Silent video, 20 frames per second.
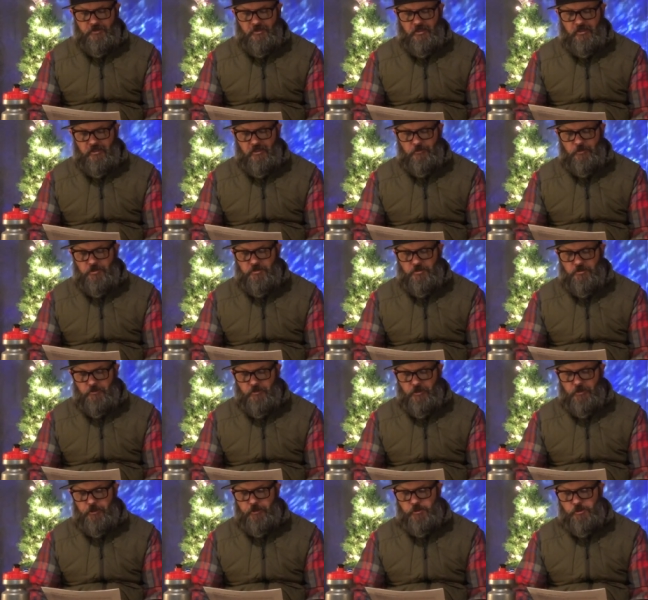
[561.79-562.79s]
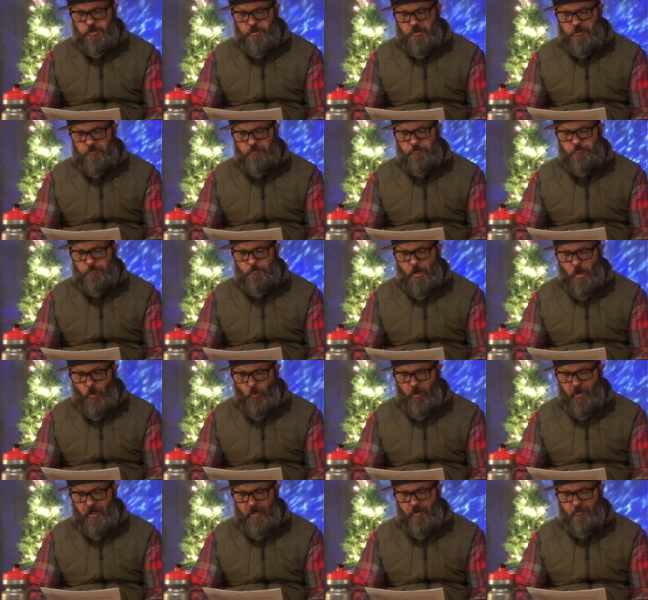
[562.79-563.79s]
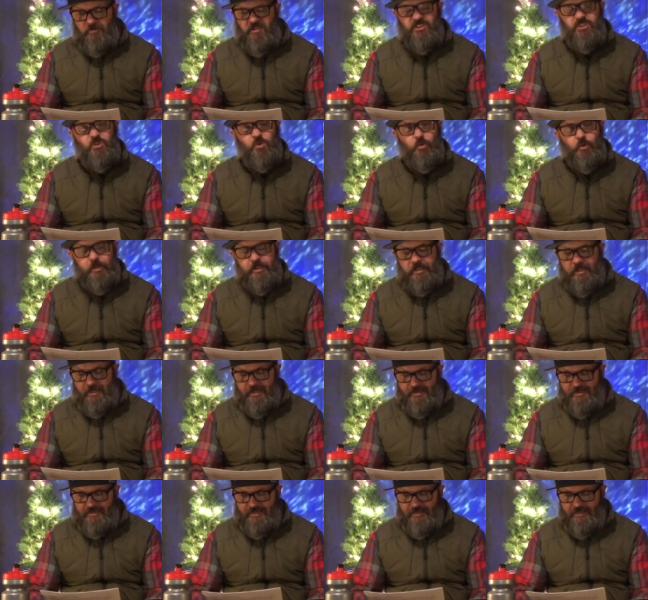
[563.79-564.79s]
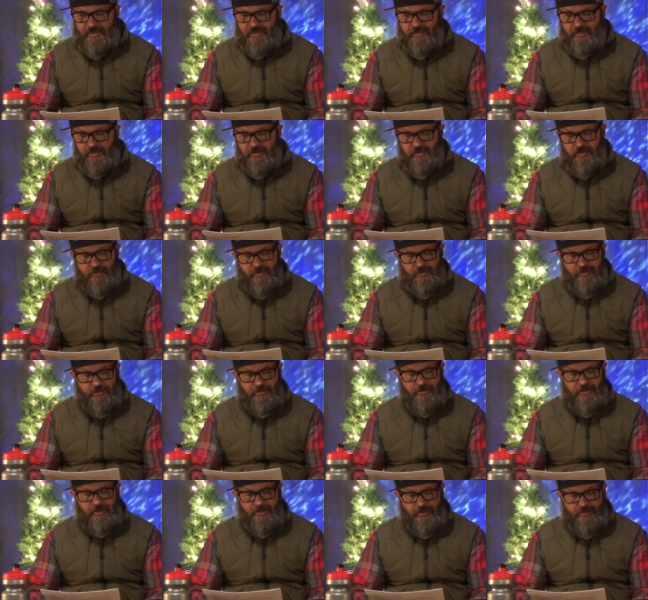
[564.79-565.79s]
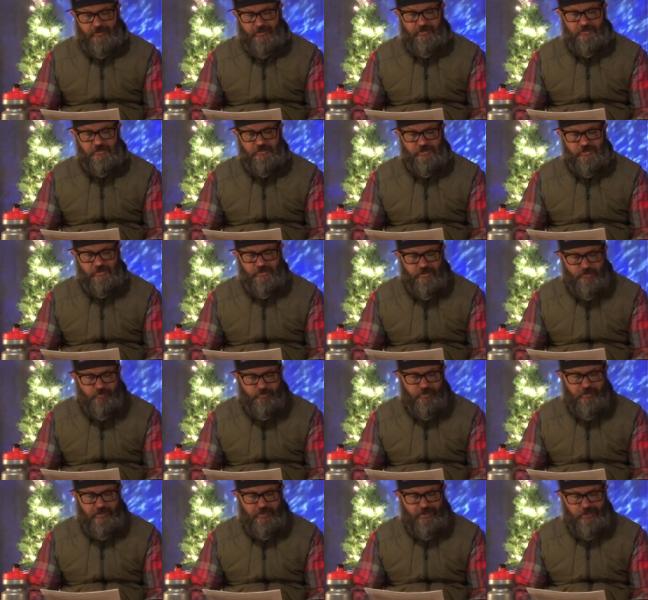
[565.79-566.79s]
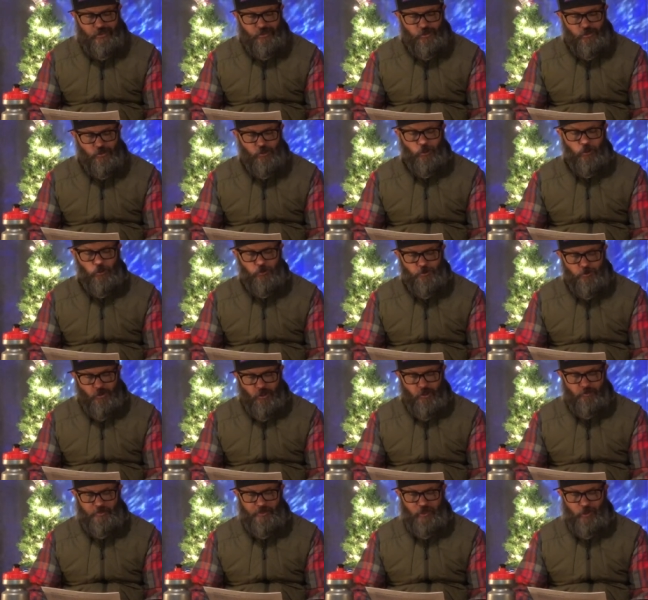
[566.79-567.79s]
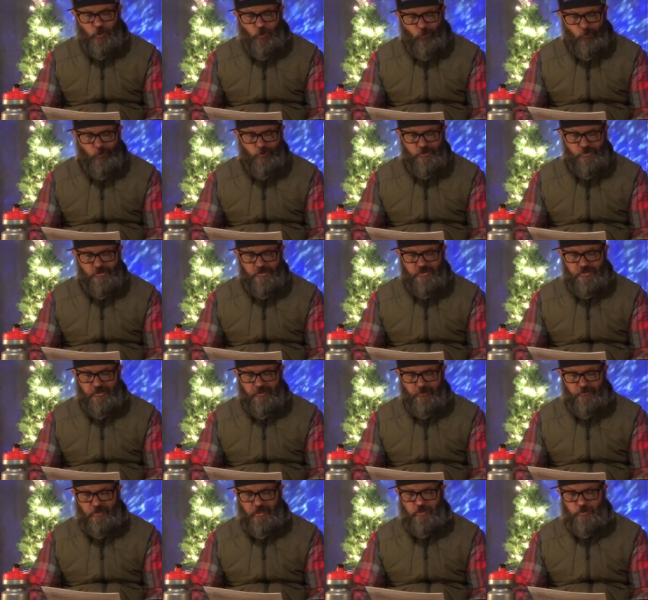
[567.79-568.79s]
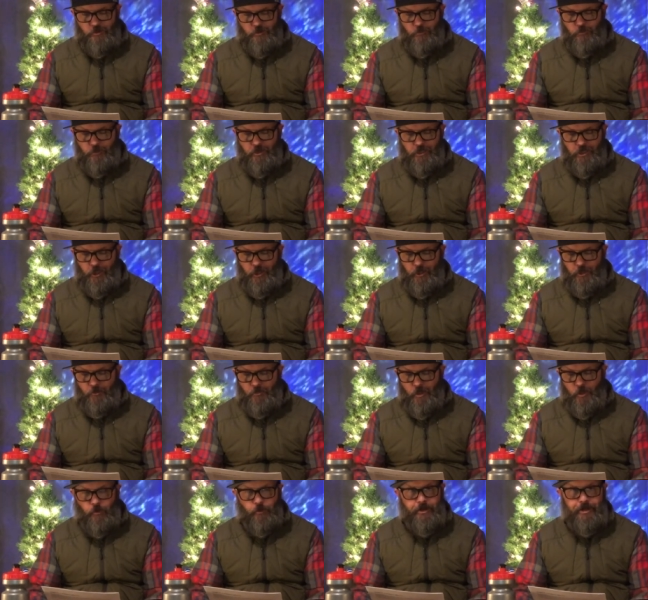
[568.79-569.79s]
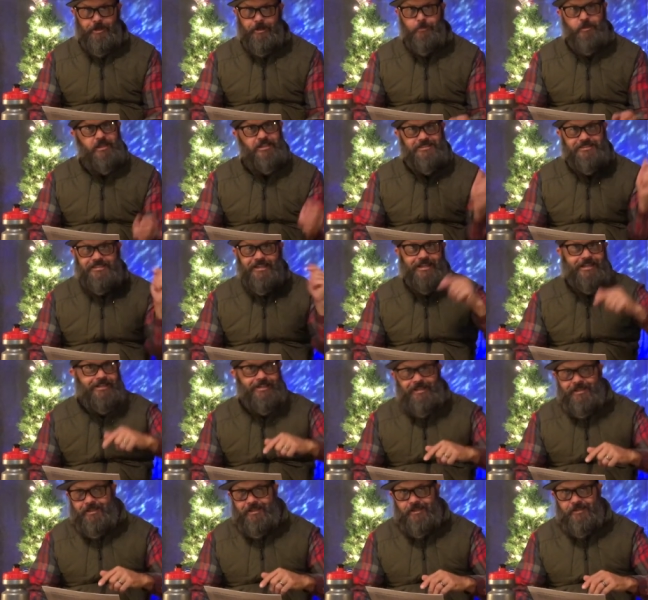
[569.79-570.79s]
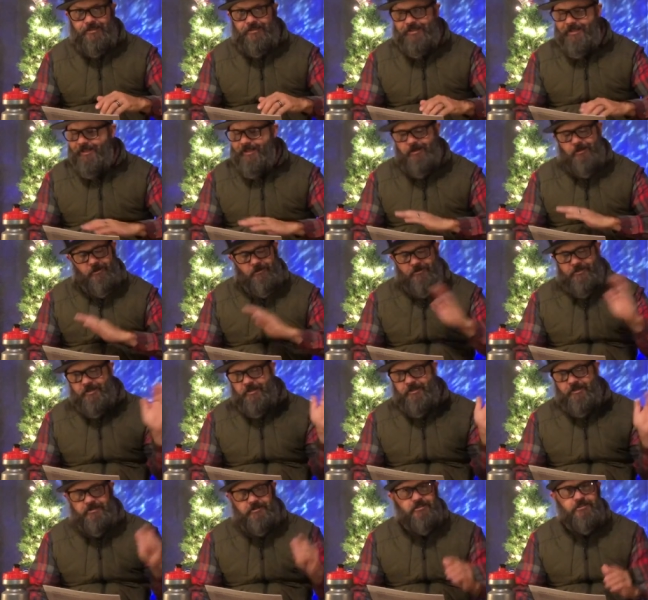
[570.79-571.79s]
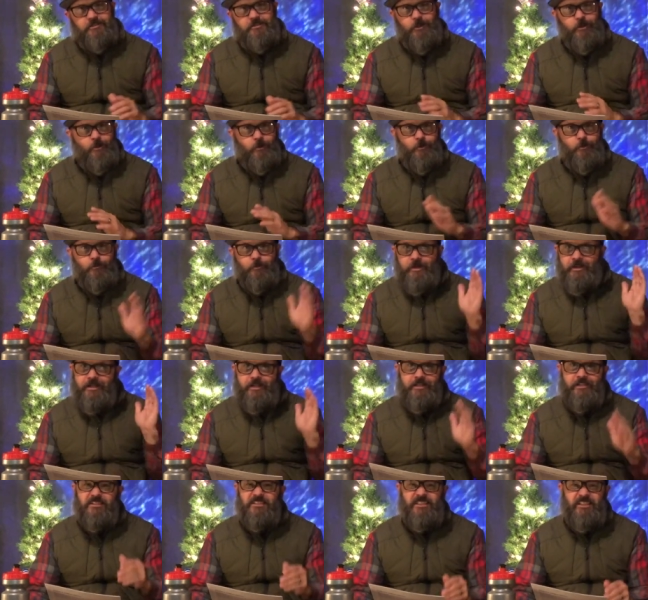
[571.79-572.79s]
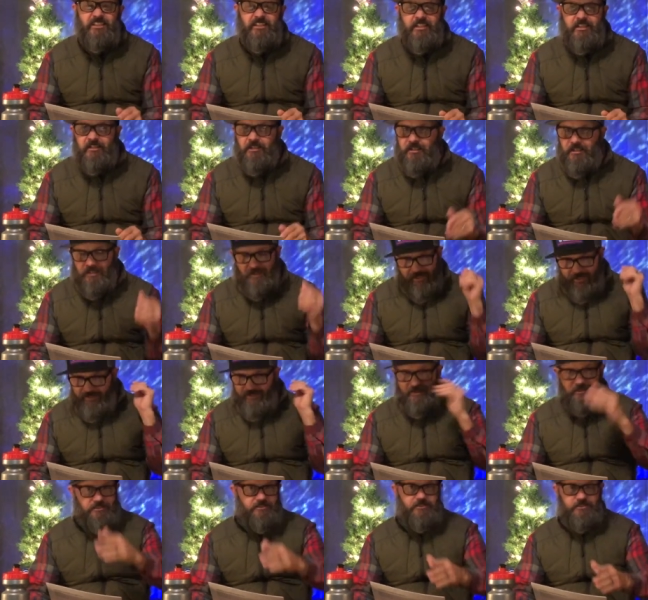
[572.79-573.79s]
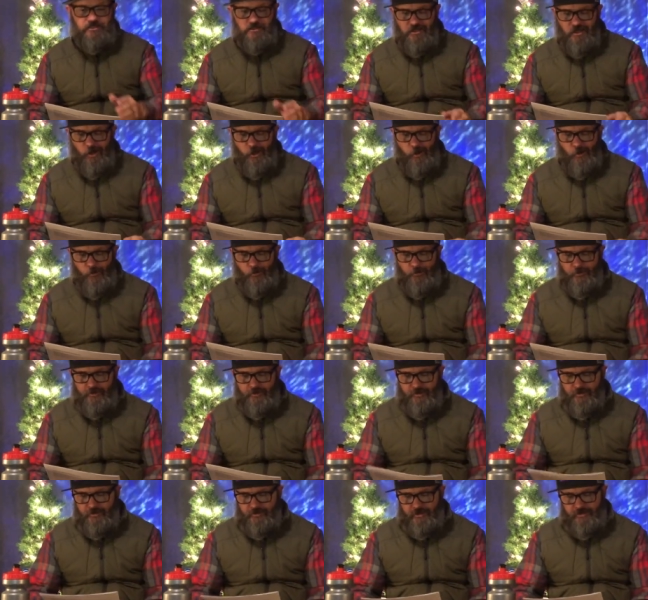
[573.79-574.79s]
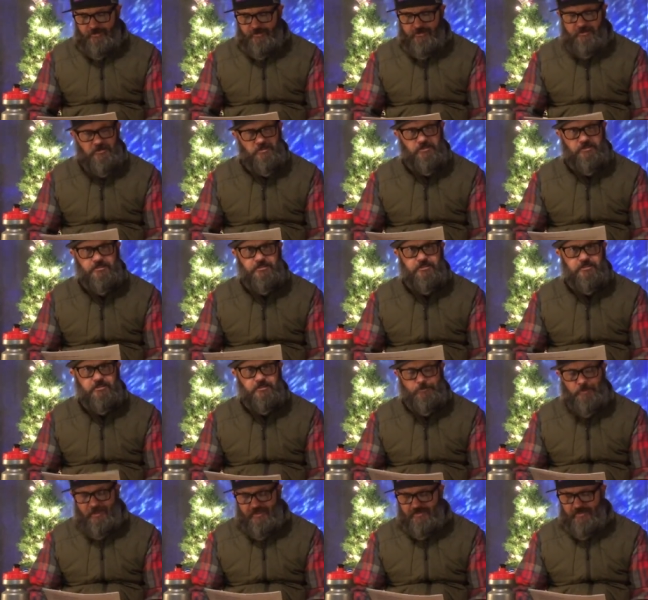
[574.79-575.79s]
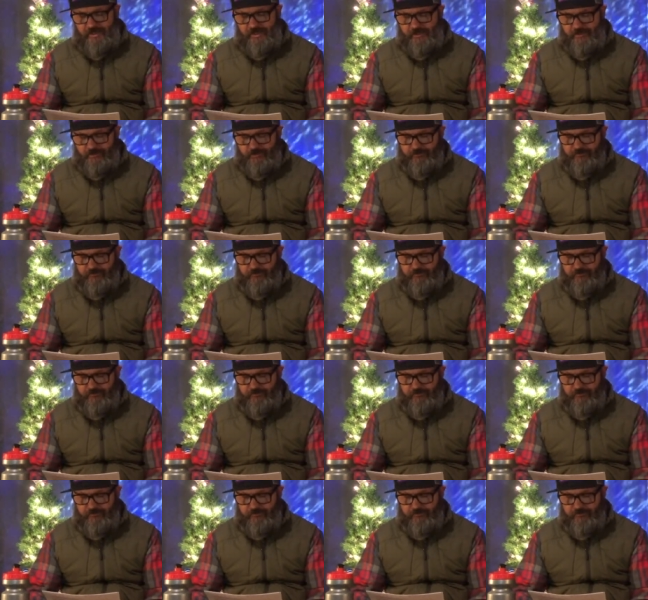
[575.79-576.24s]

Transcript: TW200 Trip Moab 2018. And it is simply jaw-dropping gorgeous and makes you want to go to Moab today. Yeah, I don't care, snow, rain, sleet, like, let's just go, because it's a spectacular